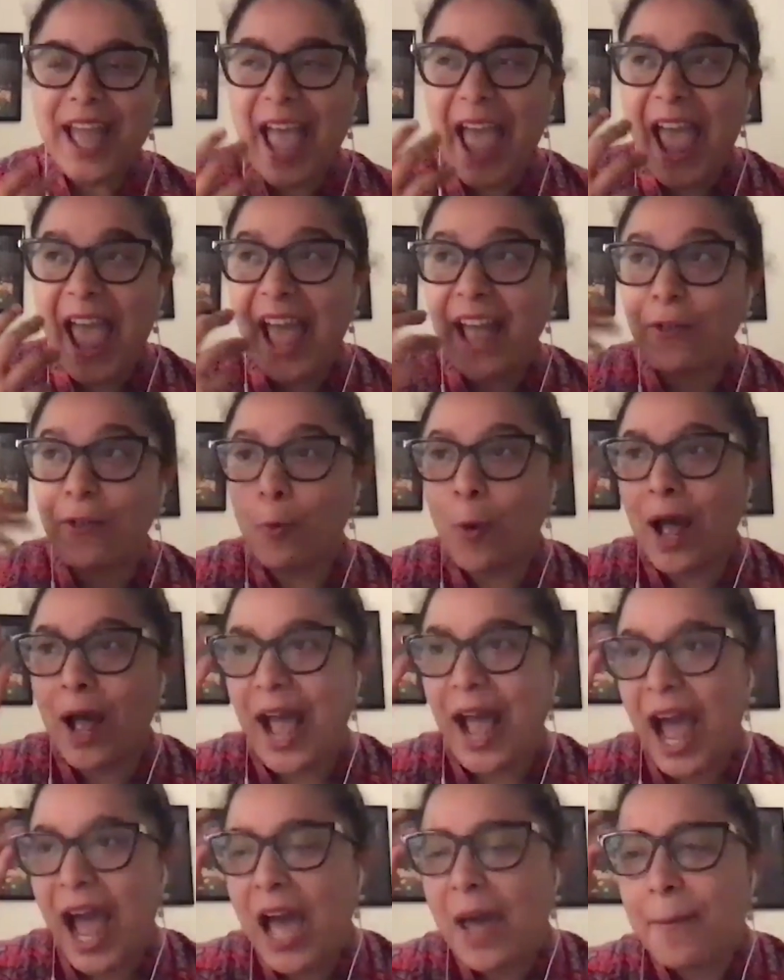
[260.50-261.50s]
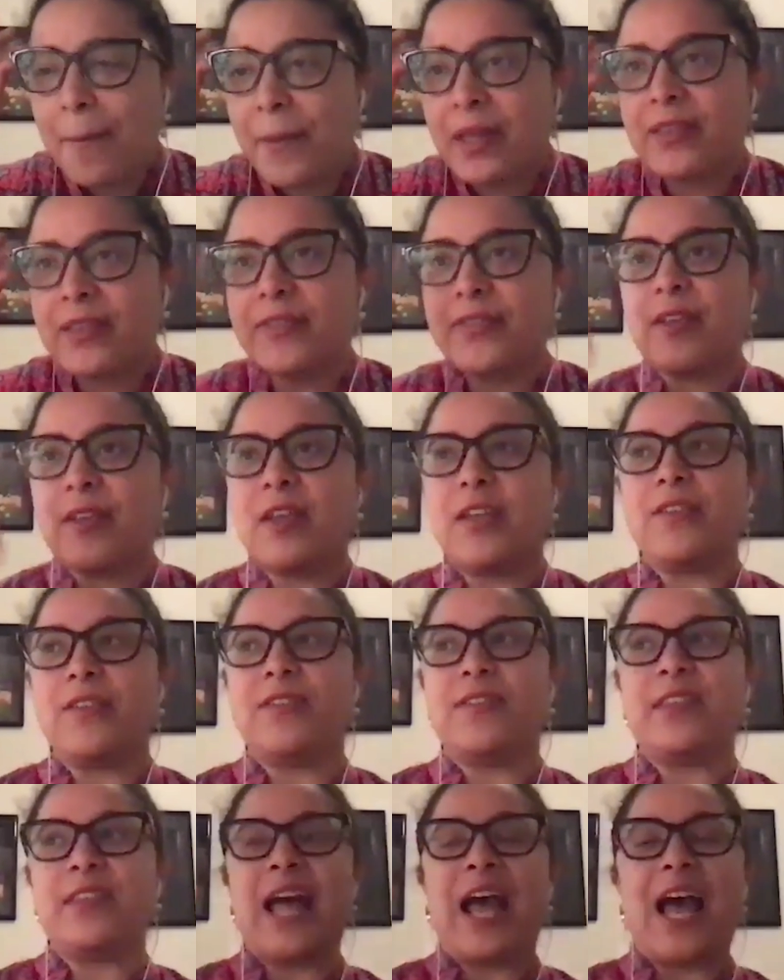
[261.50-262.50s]
And what happens
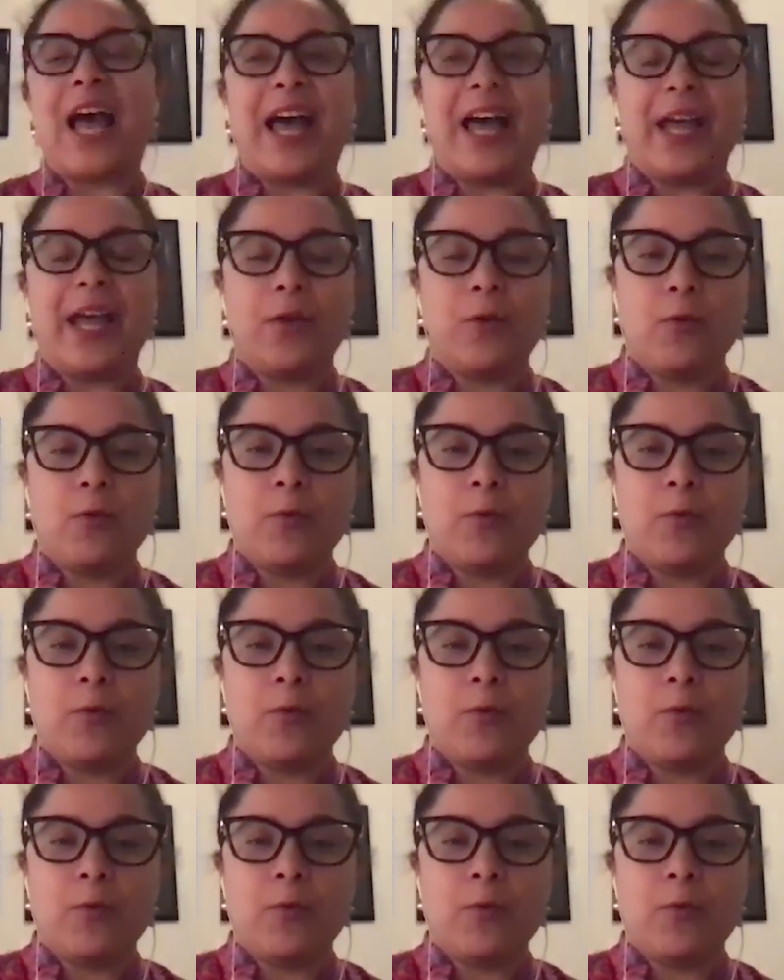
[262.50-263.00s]
is that,